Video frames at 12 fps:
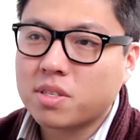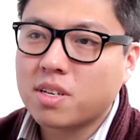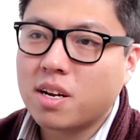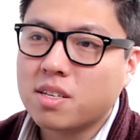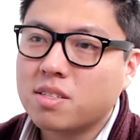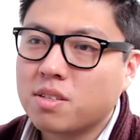
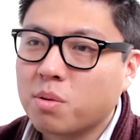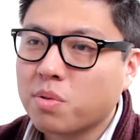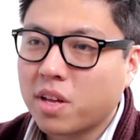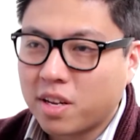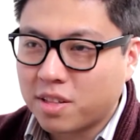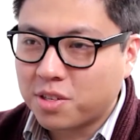besides
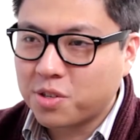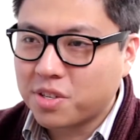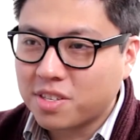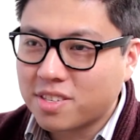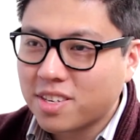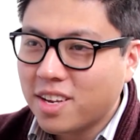planting the
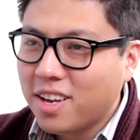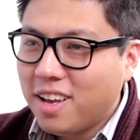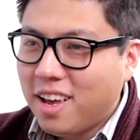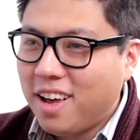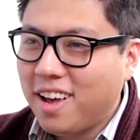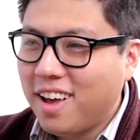trees
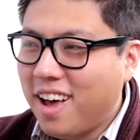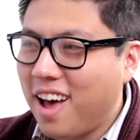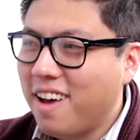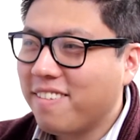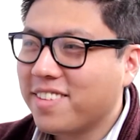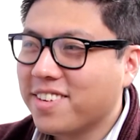
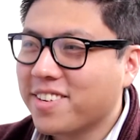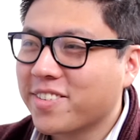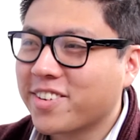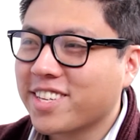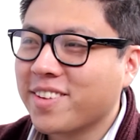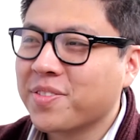after you
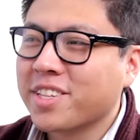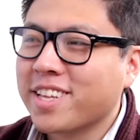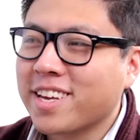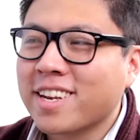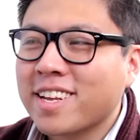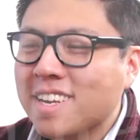claim the
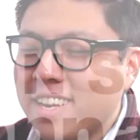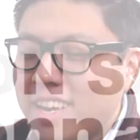land?